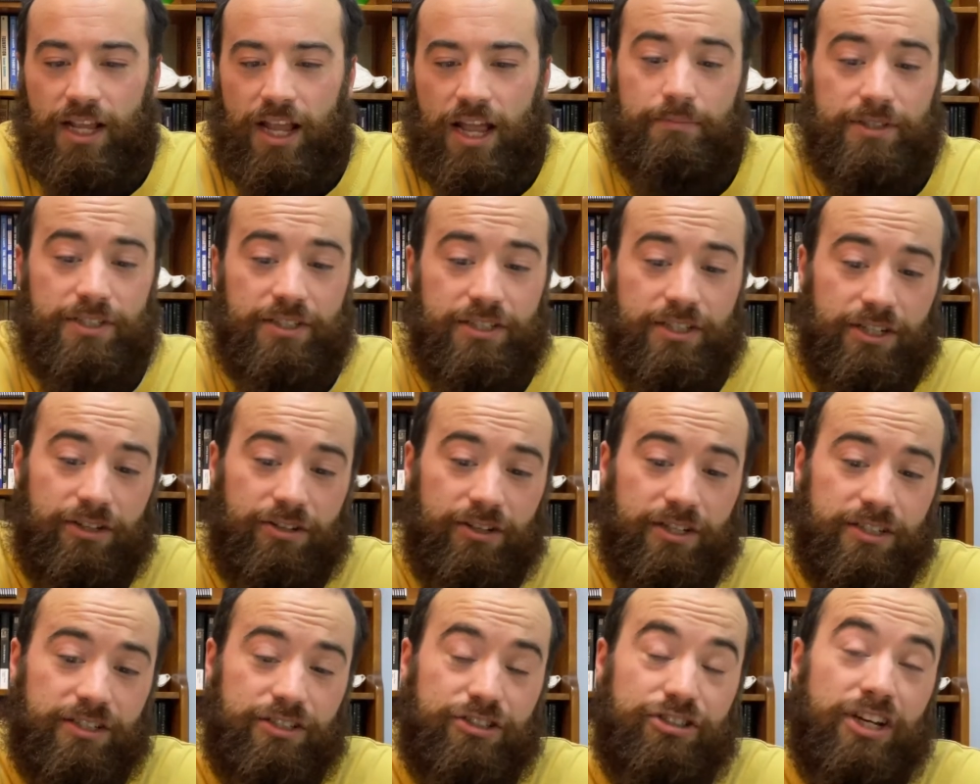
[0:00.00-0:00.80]

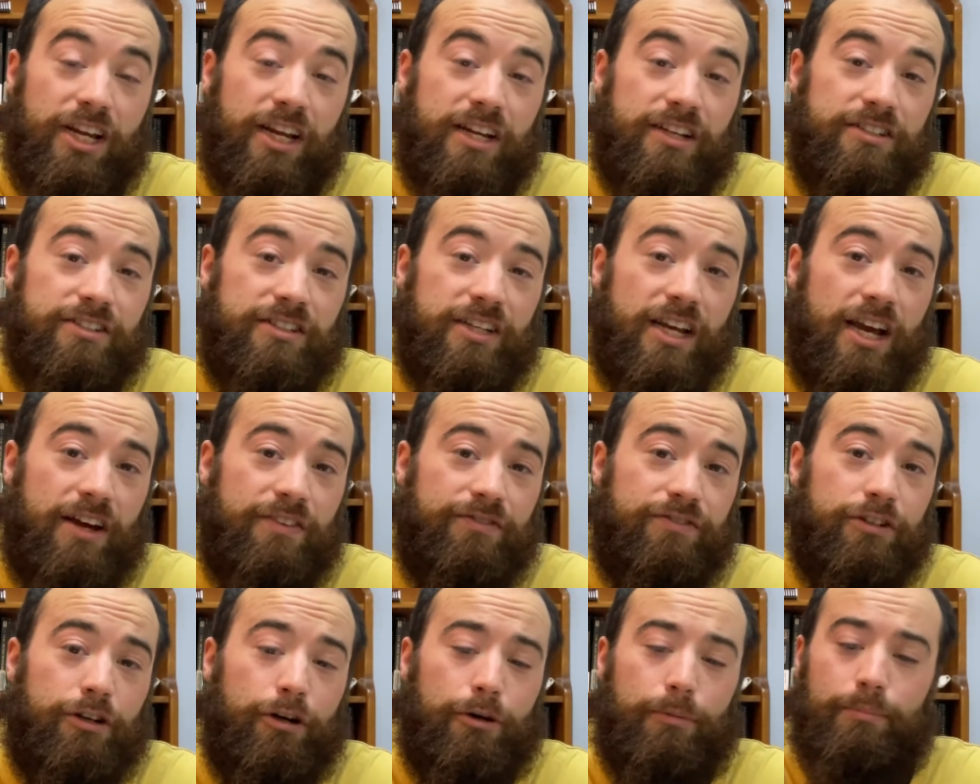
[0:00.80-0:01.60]
Mysterious chance
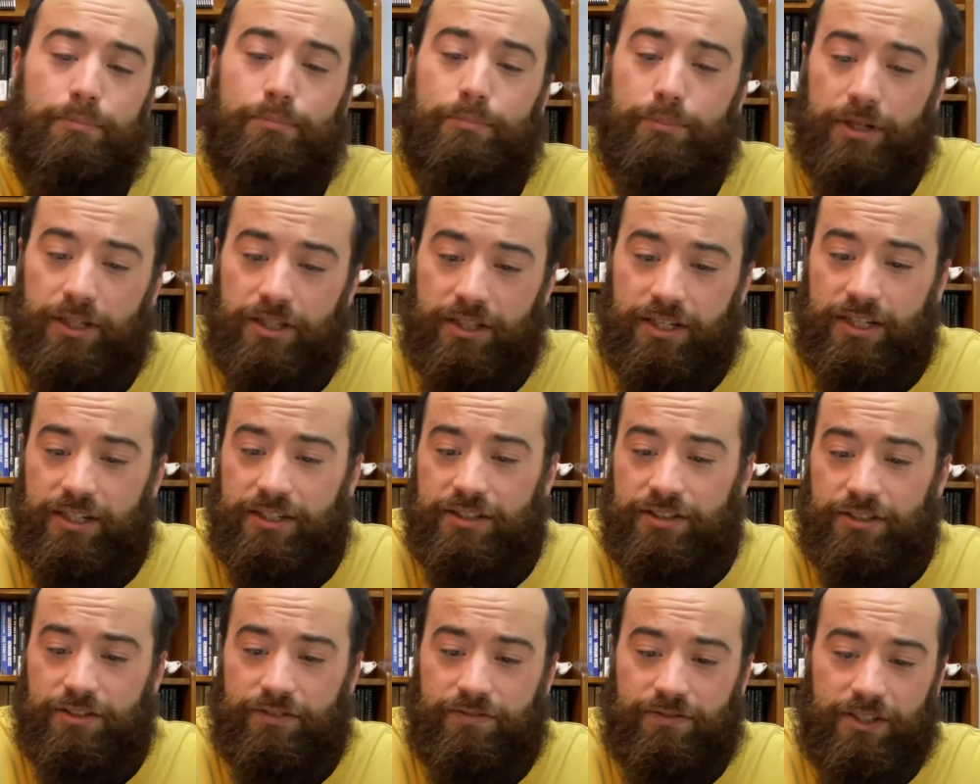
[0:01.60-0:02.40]
after
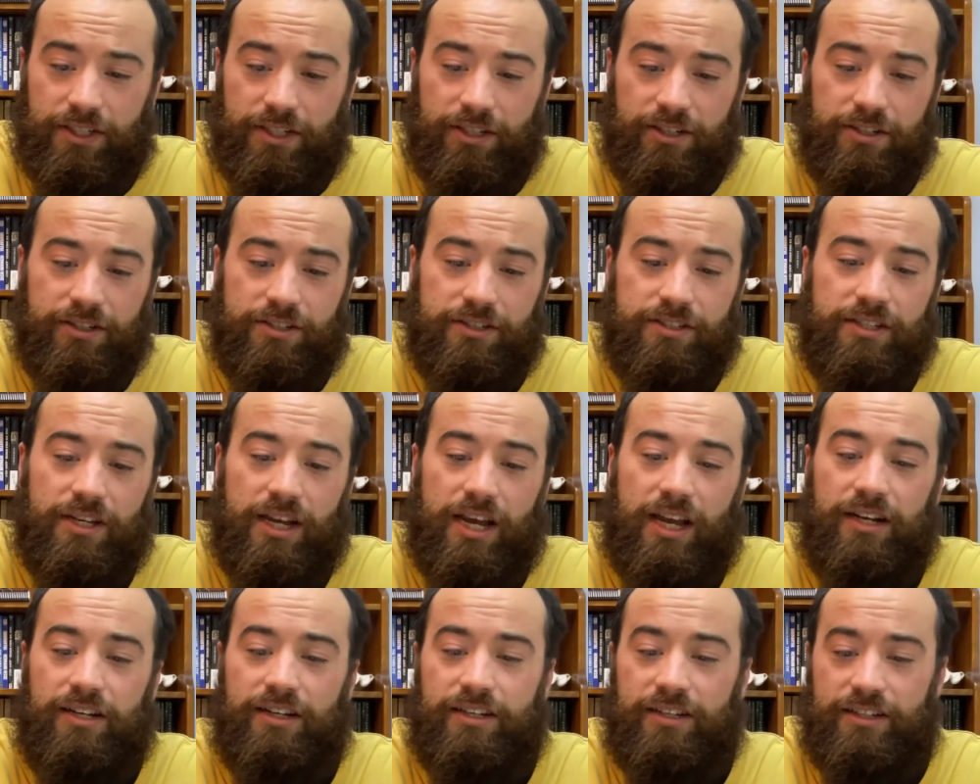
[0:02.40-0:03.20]
billions of years
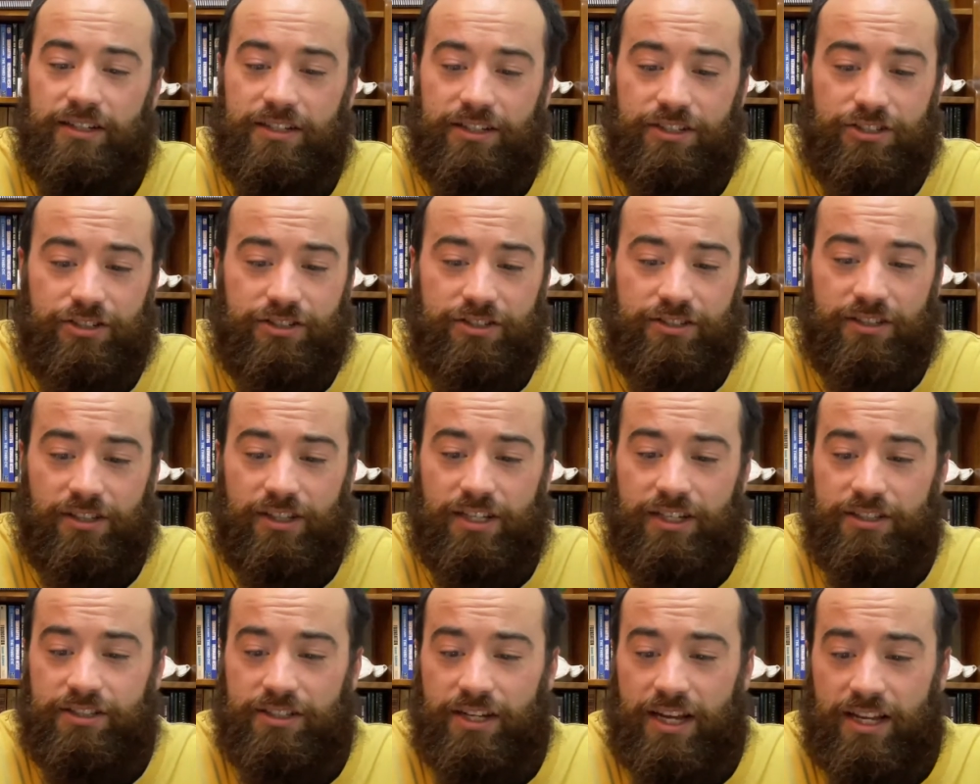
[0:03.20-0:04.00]
and conditions
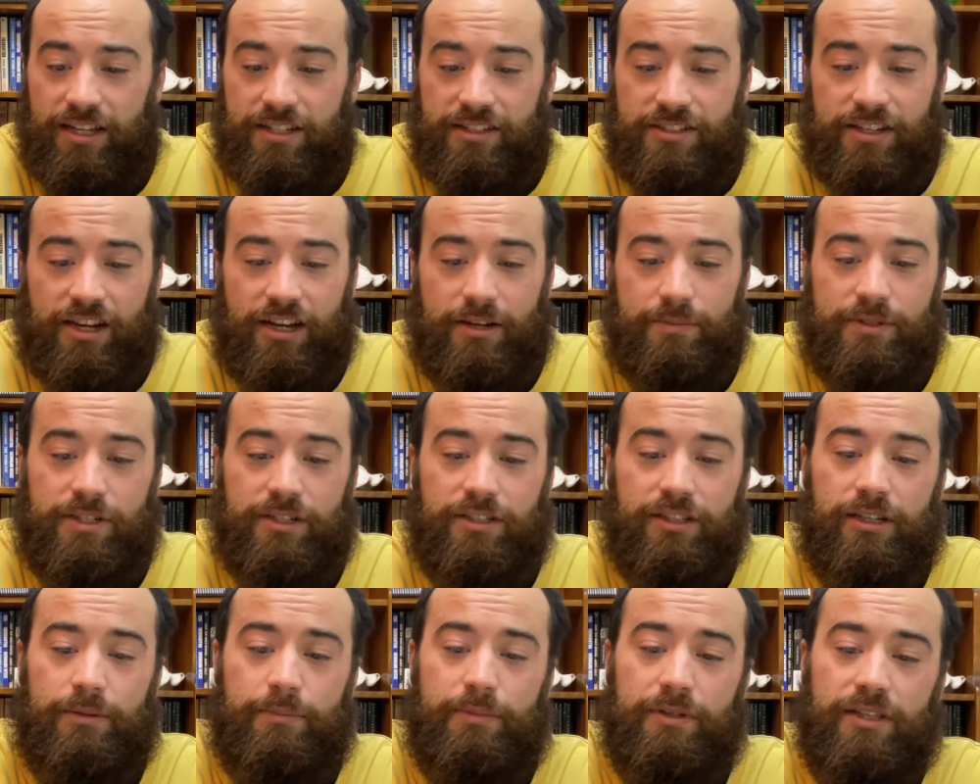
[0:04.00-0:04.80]
led to enzymes
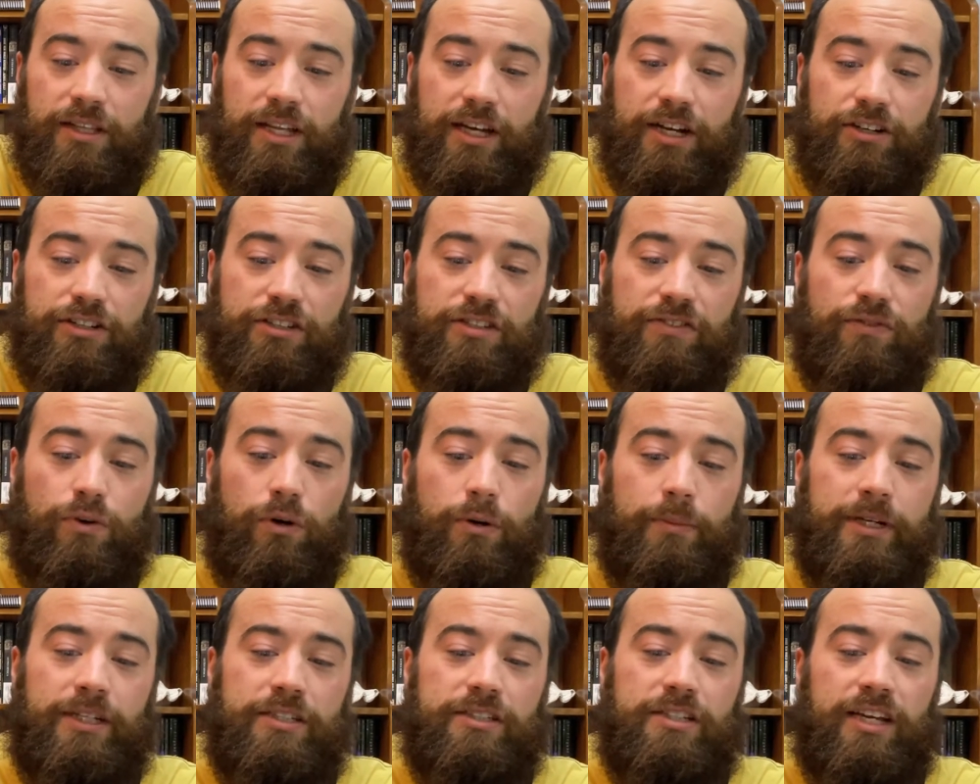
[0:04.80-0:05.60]
and lipid layers
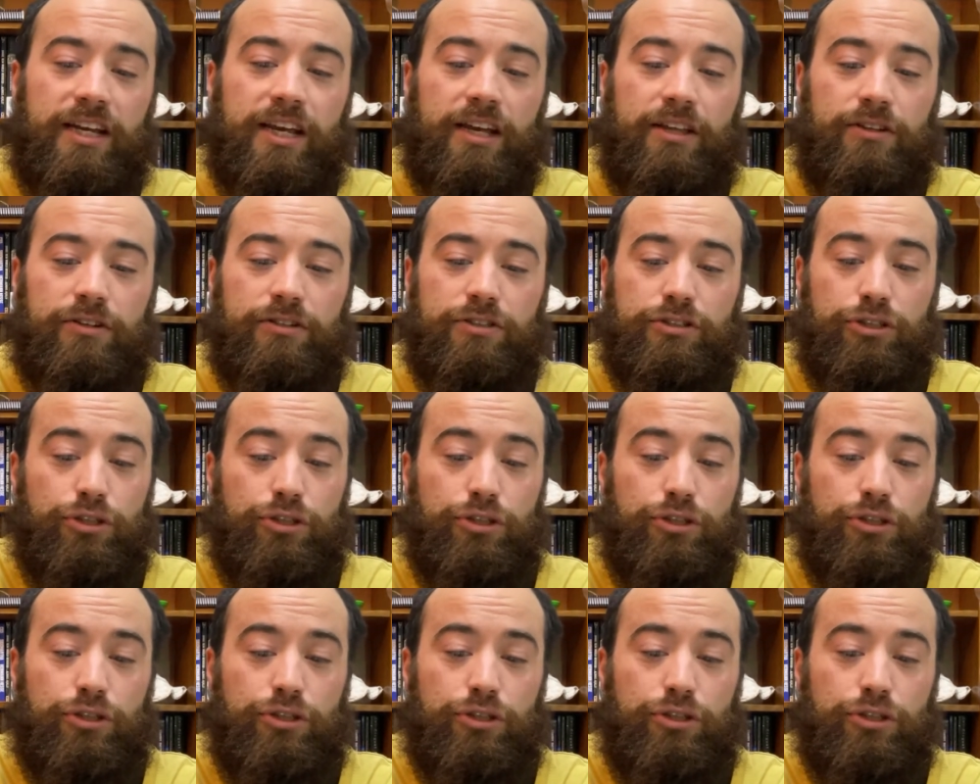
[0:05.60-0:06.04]
forming together